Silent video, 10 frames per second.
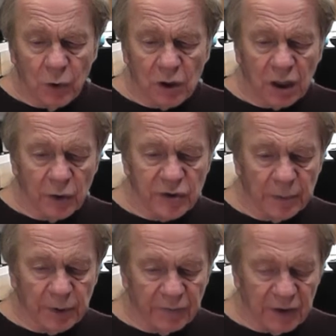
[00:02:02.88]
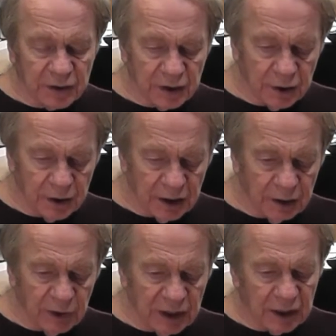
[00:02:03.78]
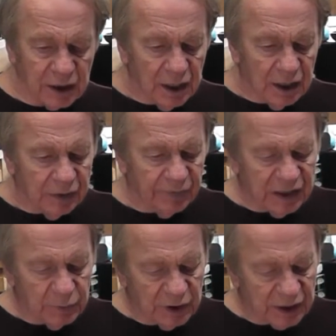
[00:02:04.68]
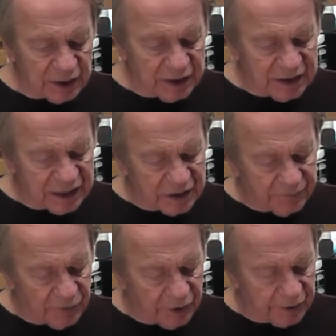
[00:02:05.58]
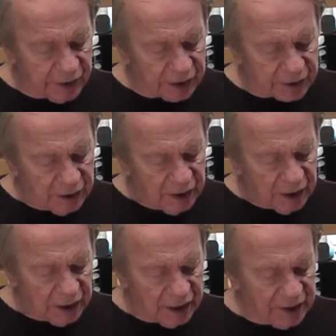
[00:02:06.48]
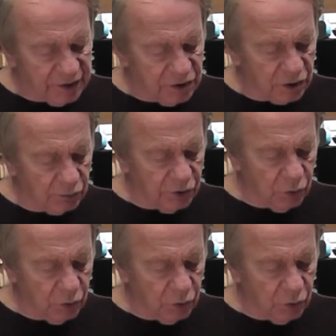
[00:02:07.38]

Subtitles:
you a close-up of it in a minute. If anyone can identify that, I don't